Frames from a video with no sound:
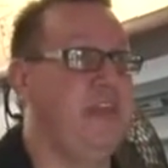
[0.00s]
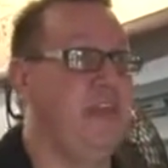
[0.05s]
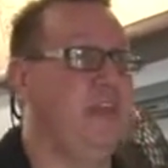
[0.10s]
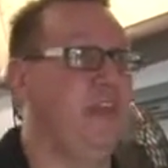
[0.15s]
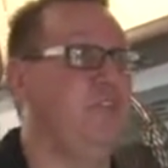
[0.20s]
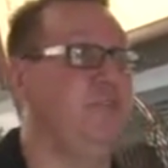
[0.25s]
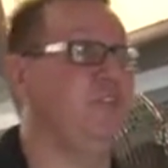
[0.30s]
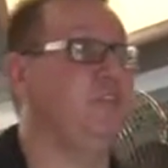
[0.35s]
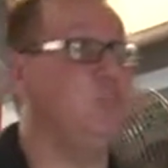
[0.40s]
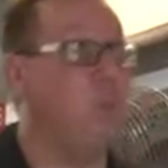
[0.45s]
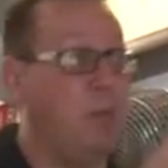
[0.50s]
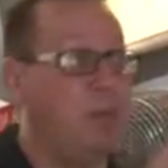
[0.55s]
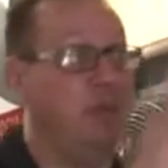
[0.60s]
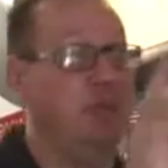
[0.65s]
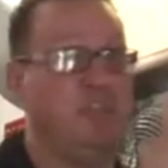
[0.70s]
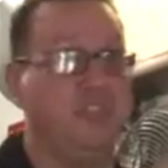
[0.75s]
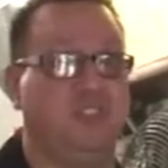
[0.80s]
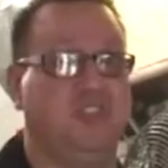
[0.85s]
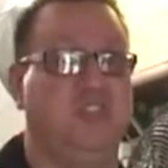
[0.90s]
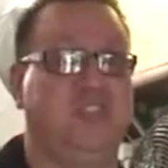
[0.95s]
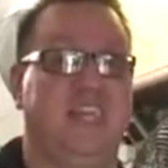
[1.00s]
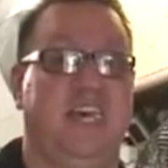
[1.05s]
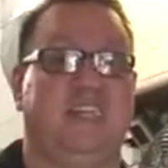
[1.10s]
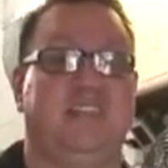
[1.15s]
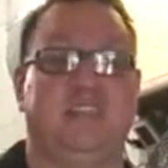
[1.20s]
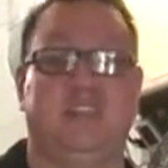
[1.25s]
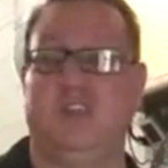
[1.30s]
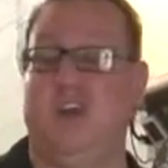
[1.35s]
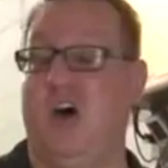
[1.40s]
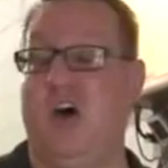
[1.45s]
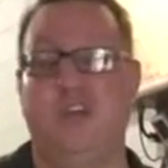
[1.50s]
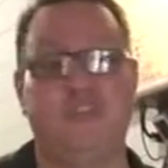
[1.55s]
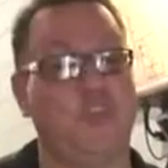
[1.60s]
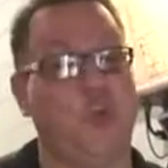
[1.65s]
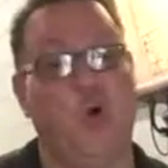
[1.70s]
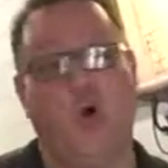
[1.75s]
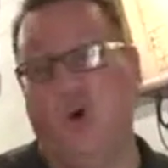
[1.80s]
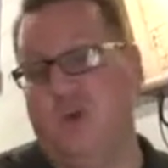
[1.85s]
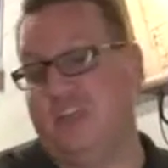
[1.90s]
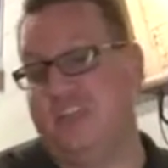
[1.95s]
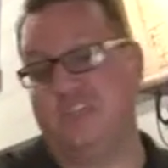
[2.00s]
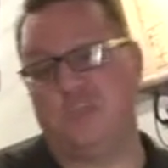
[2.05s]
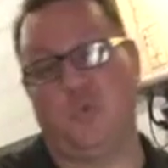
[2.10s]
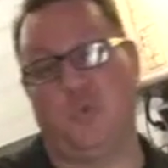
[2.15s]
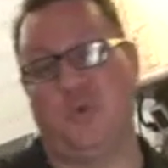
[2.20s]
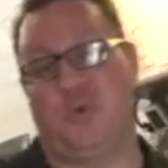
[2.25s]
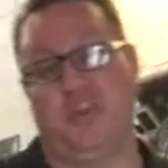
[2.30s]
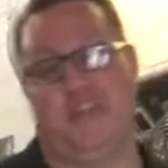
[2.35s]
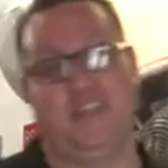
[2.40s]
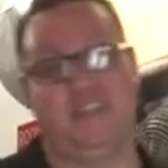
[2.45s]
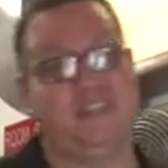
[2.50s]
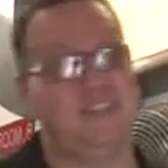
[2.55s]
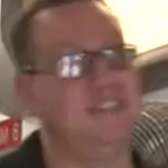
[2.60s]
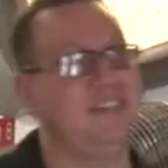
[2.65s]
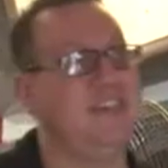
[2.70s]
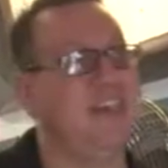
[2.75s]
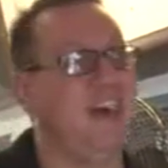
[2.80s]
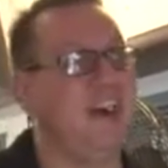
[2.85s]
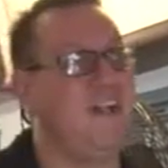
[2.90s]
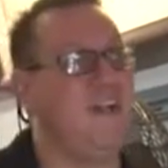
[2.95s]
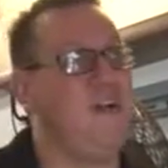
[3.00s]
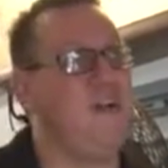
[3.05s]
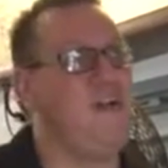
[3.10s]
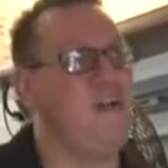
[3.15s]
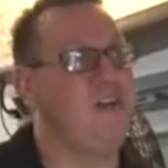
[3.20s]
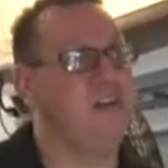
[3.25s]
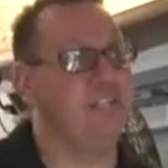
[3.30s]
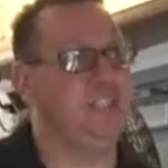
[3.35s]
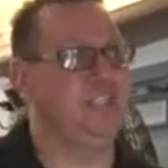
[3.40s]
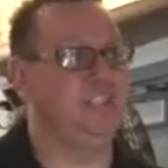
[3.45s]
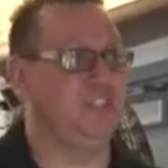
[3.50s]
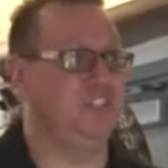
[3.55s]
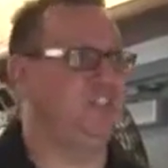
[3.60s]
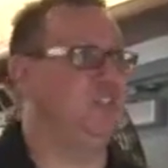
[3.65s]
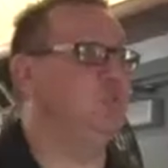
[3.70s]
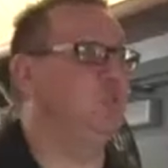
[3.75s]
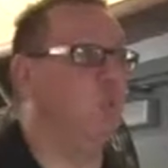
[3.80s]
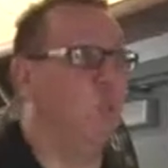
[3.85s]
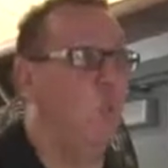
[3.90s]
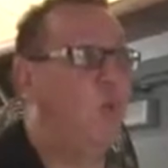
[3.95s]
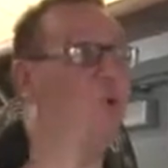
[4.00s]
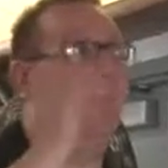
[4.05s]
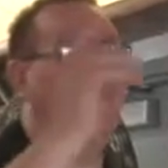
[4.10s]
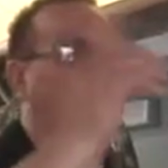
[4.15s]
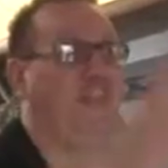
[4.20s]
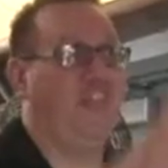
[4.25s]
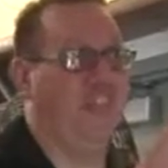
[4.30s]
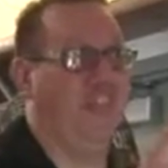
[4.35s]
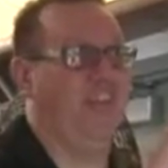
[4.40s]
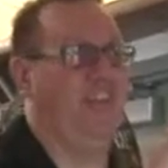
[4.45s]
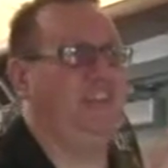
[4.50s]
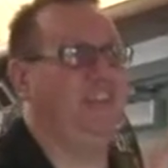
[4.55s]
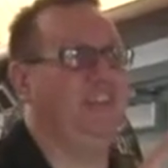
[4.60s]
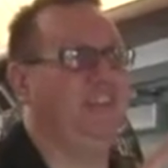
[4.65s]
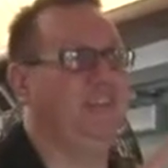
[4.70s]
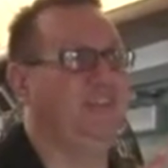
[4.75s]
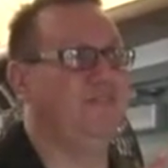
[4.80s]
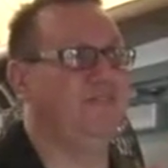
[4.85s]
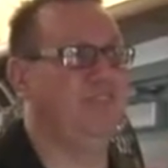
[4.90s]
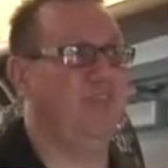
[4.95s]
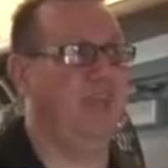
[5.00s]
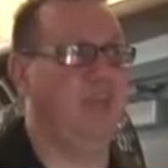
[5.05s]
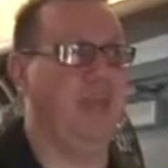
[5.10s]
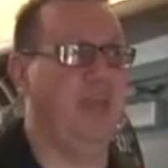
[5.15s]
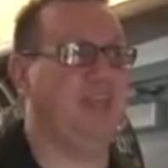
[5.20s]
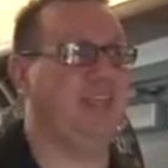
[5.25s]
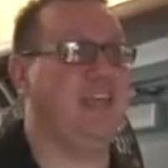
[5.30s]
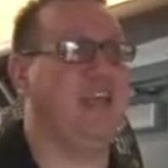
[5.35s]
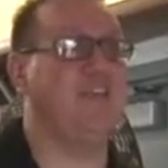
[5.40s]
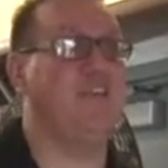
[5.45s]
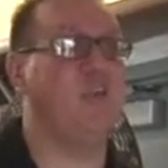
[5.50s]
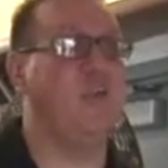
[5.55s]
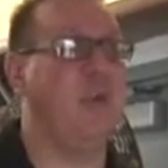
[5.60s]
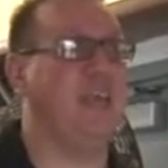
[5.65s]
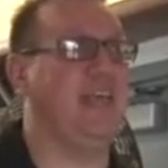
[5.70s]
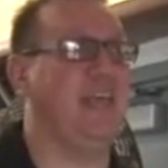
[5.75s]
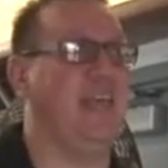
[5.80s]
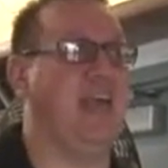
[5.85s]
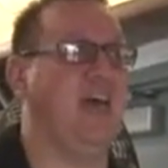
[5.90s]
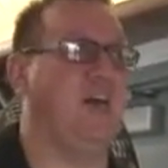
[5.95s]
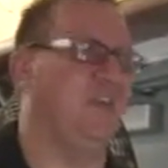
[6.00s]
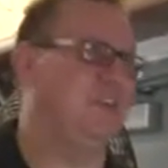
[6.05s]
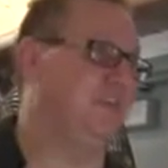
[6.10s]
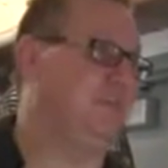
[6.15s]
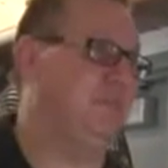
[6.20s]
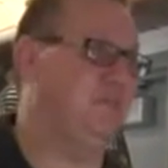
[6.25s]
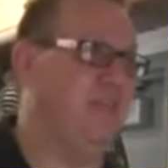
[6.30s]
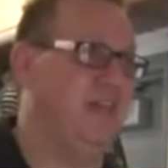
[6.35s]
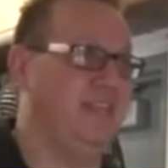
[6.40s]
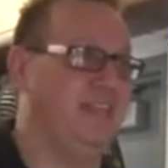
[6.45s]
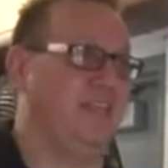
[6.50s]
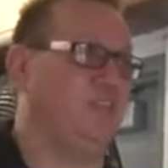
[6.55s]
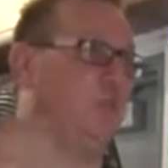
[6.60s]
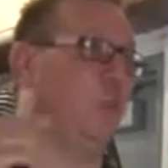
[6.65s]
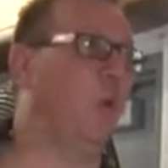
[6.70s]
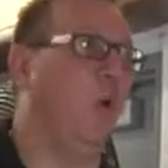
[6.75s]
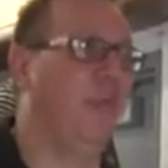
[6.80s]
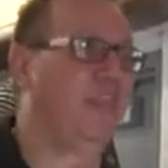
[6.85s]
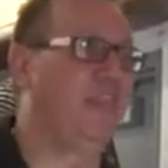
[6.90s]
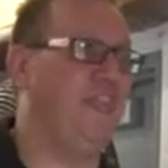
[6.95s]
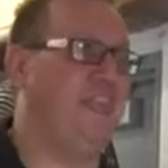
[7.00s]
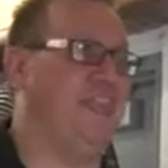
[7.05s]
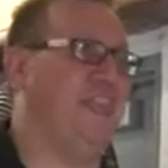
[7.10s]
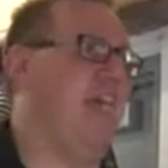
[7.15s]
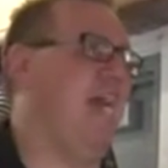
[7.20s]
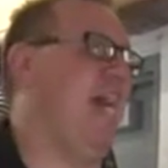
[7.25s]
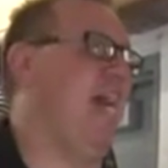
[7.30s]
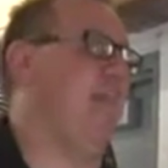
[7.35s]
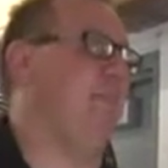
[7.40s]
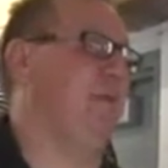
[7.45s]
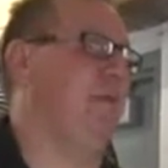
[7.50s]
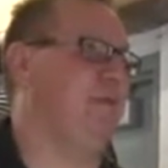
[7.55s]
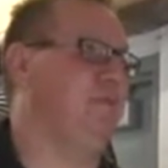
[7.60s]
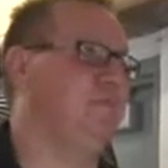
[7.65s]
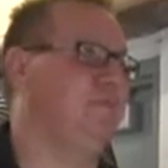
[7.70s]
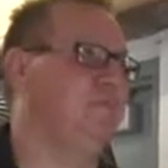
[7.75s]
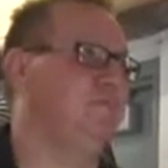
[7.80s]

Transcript: If this one person just has all his world is to do one thing. Every waking hour is to make this one thing happen.